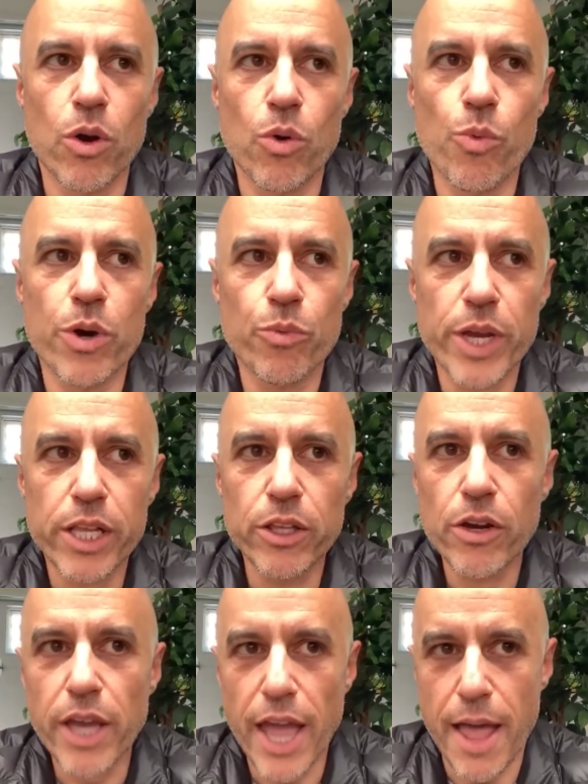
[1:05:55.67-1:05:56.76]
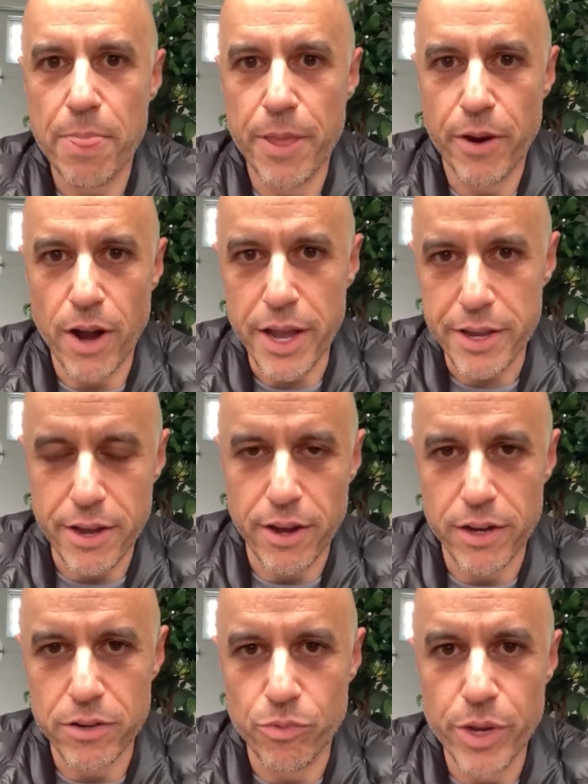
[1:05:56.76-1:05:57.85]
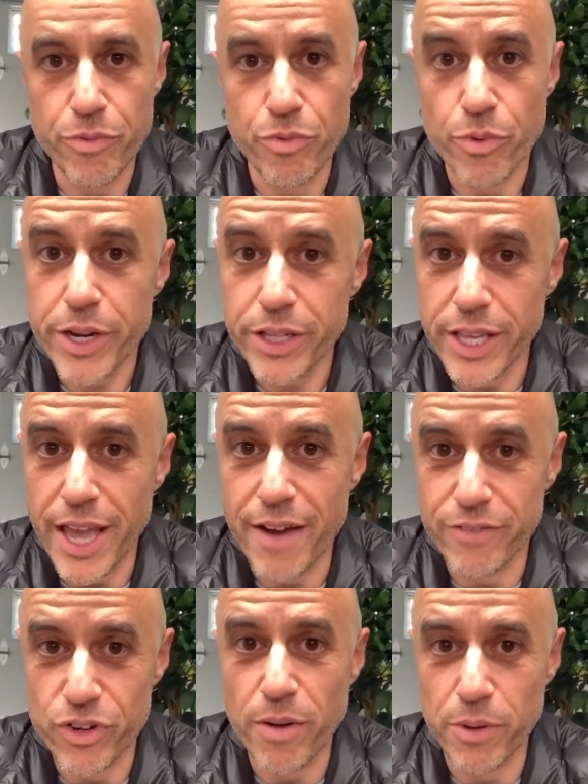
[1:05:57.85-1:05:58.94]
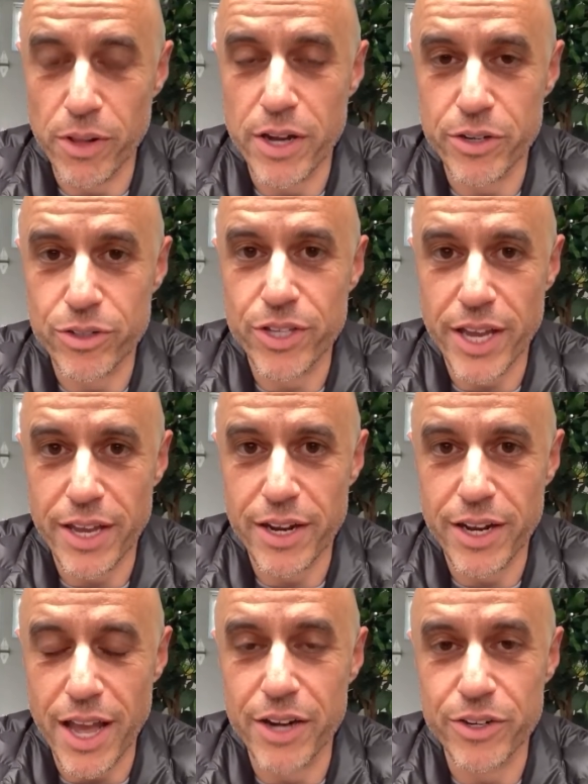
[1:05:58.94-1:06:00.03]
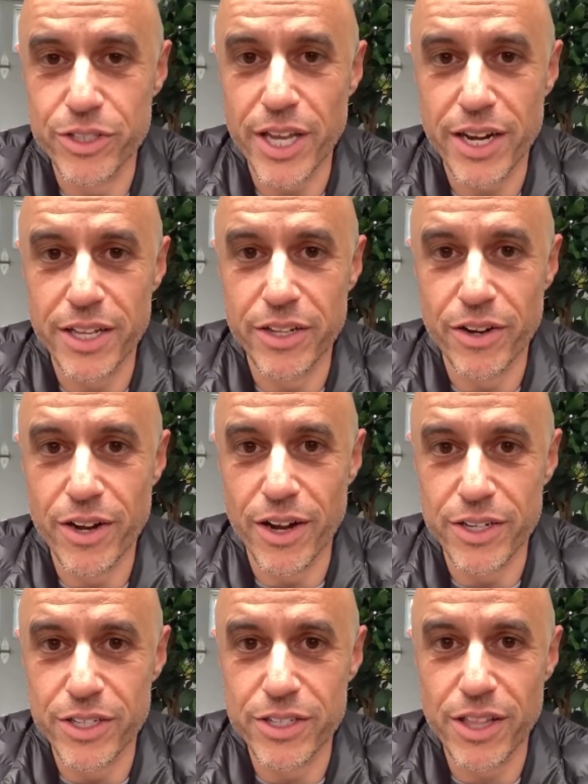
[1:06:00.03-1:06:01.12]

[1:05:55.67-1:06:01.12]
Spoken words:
when we look at their icon, we really have trouble understanding their conscious